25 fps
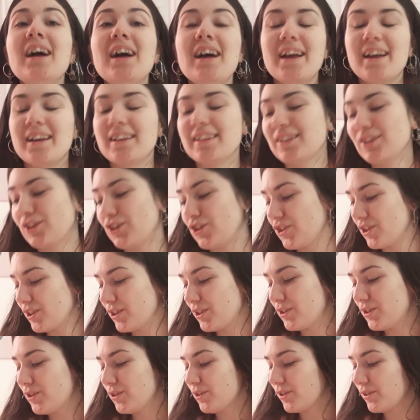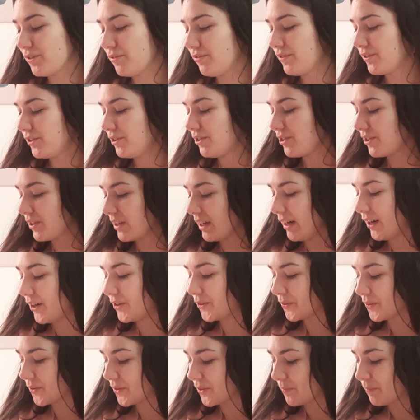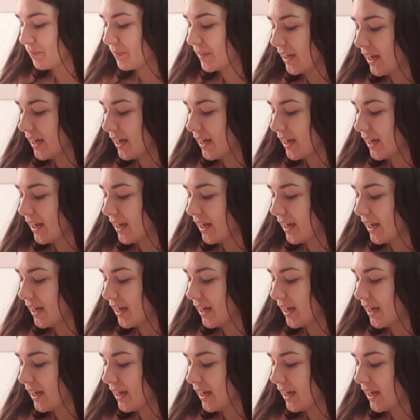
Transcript: and it's just your first house